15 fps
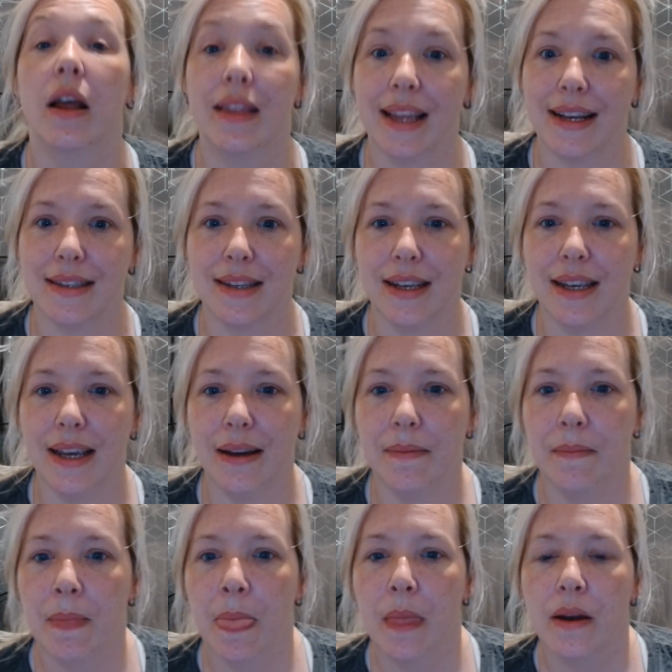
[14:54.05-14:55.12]
That's it, yeah.
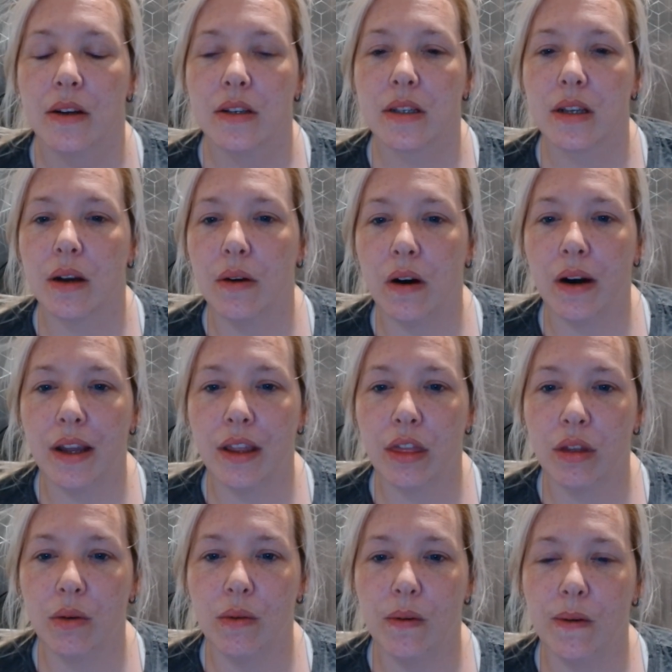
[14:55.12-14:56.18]
So I
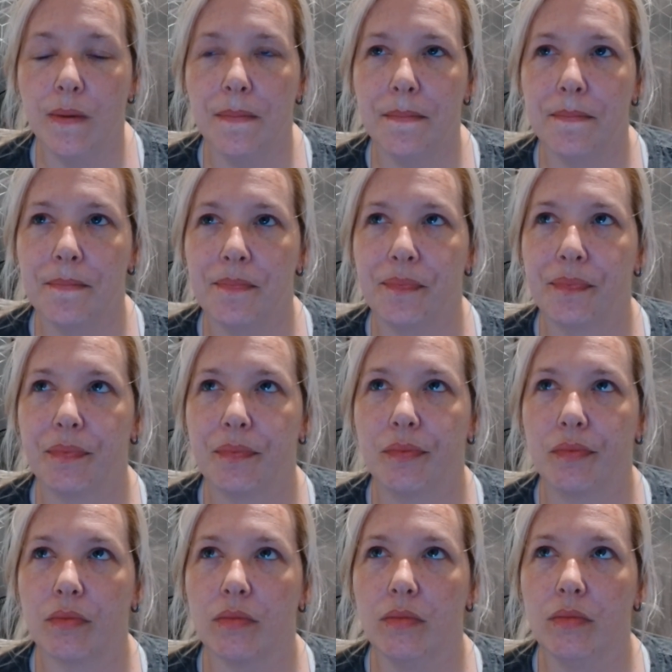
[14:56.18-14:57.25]
thought
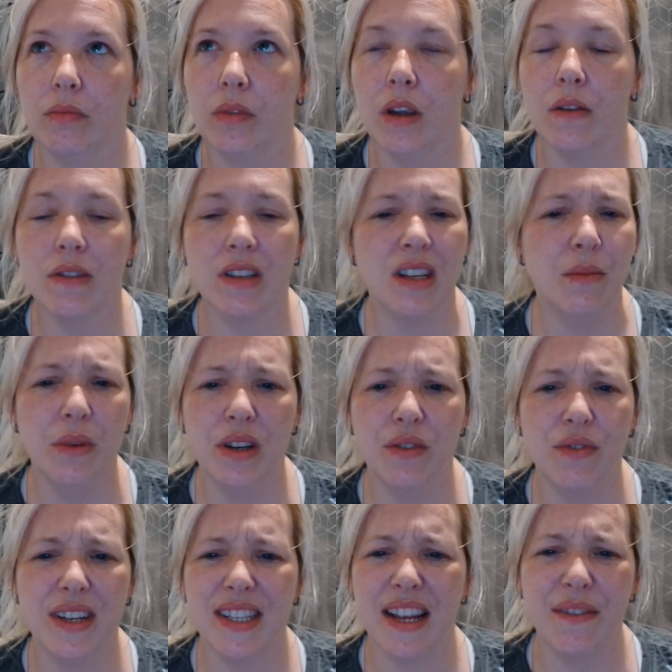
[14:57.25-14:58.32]
for some weird
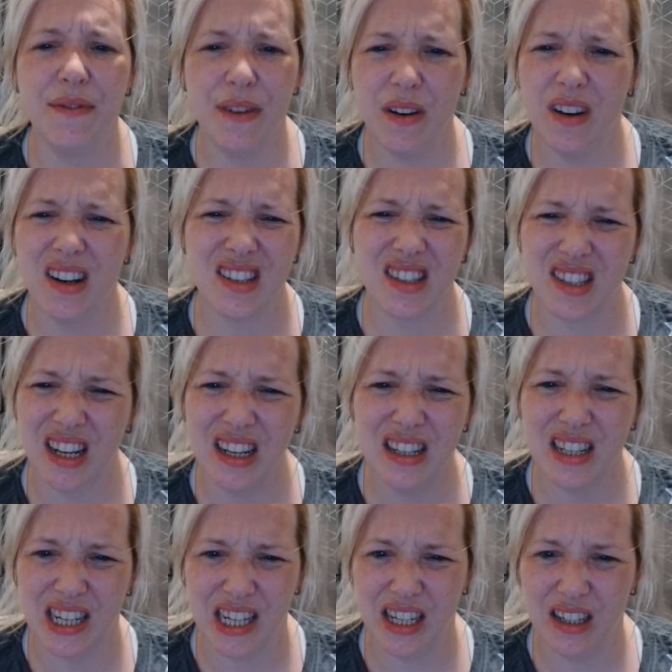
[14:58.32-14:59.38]
reason, it felt like a
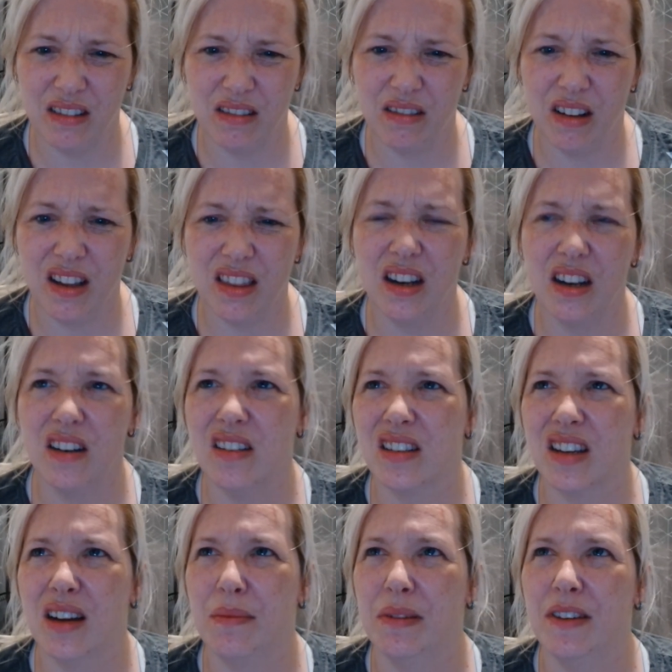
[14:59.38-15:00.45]
Sunday. Like the last
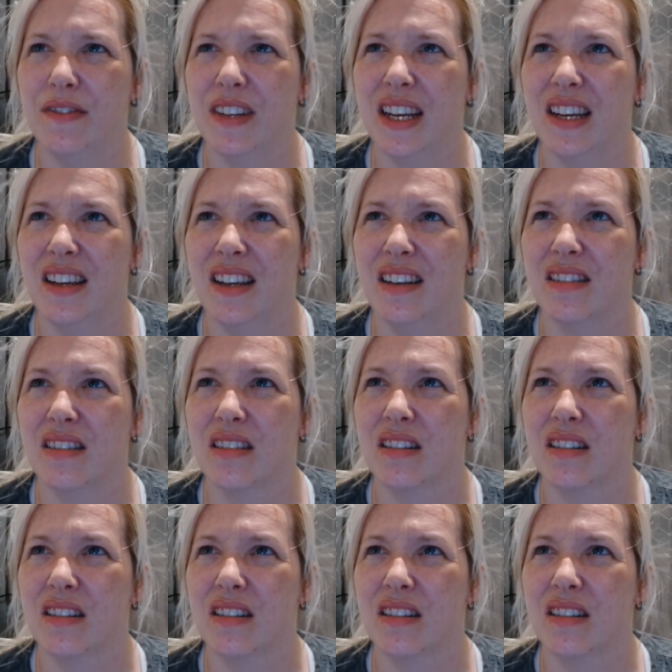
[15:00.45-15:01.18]
couple of days